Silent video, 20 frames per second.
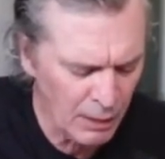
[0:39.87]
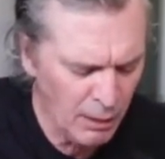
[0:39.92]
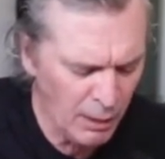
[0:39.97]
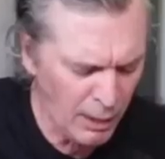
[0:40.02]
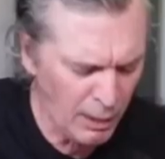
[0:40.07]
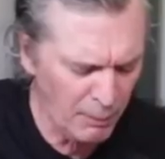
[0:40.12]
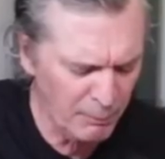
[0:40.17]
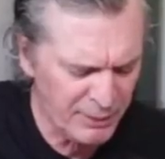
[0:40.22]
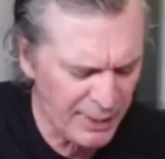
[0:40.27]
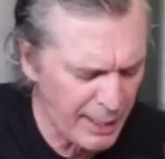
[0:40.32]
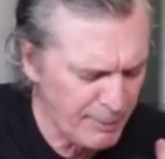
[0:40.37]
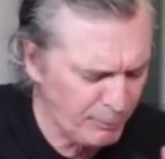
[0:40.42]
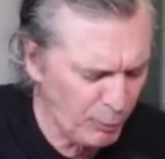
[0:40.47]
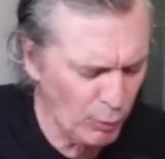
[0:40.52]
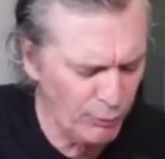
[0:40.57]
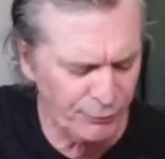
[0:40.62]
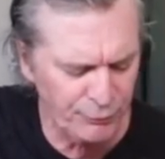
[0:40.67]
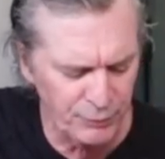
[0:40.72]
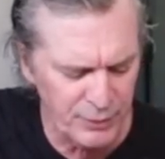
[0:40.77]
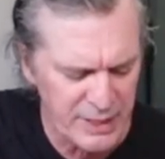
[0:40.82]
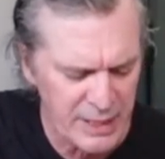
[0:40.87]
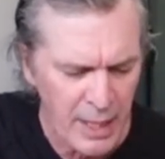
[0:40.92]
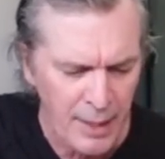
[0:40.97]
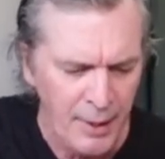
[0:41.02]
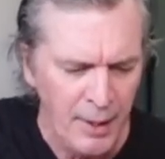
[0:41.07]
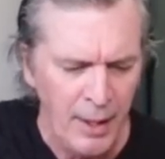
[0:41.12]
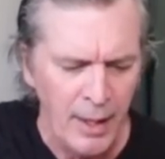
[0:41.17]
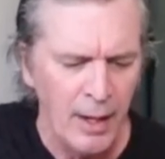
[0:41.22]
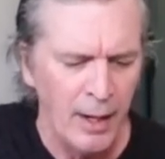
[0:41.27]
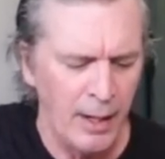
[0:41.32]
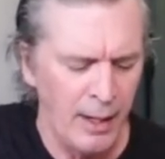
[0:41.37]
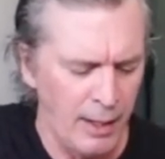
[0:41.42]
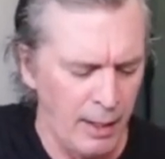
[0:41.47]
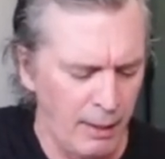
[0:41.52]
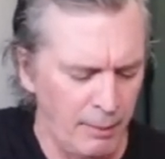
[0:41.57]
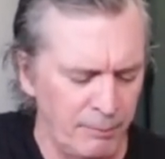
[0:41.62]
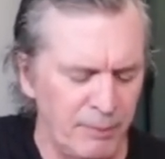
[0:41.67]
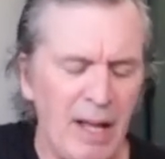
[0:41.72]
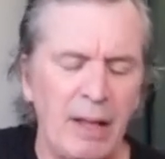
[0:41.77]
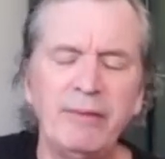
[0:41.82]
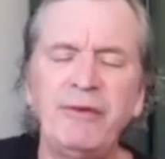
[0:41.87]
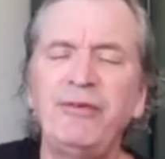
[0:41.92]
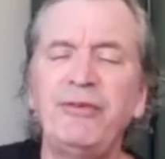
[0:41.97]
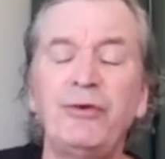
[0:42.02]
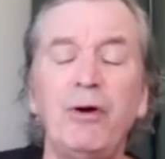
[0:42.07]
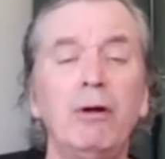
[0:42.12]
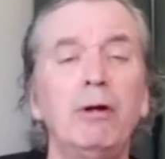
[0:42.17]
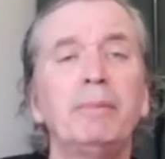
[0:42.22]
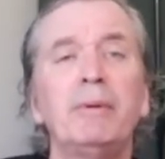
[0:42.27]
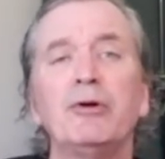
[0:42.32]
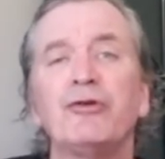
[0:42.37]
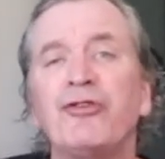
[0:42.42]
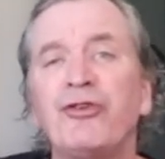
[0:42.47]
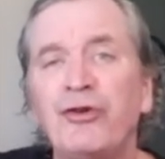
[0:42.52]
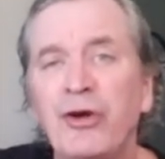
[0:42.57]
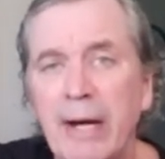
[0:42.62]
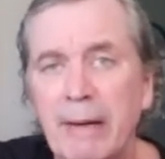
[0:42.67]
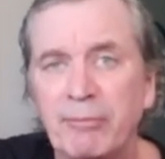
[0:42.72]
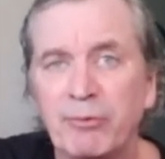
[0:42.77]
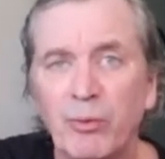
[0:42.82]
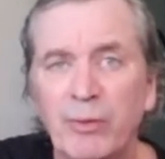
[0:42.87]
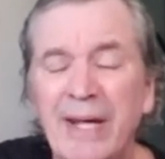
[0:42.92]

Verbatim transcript: Capo 3. Now this is all about shapes.